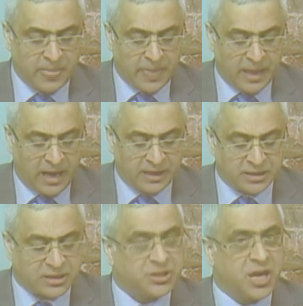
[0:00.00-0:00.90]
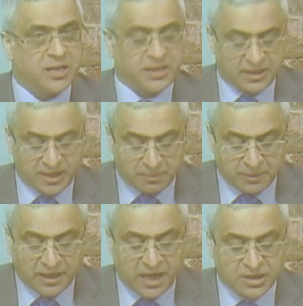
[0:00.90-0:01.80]
understanding and
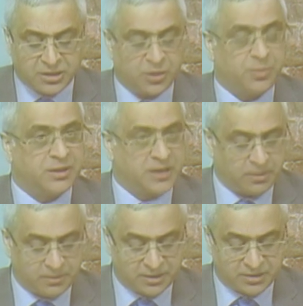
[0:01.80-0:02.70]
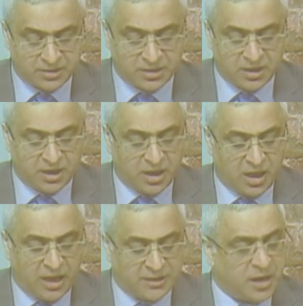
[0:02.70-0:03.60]
application of endowments.
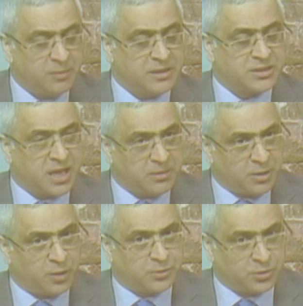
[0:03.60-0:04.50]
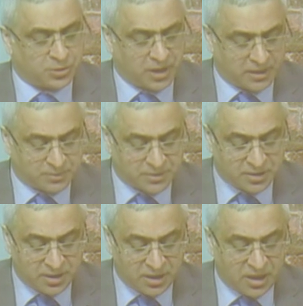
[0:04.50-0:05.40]
Endowments can be of two types.
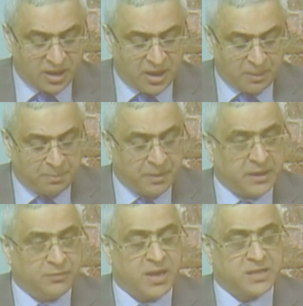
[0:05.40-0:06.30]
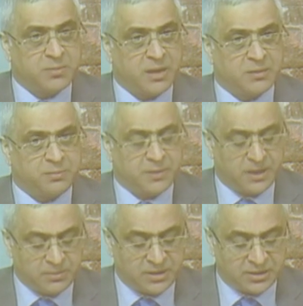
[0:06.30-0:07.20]
Investment
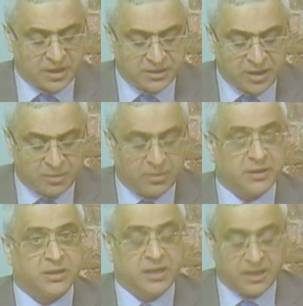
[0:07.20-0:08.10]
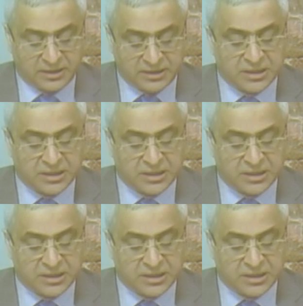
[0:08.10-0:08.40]
permanent endowment. This is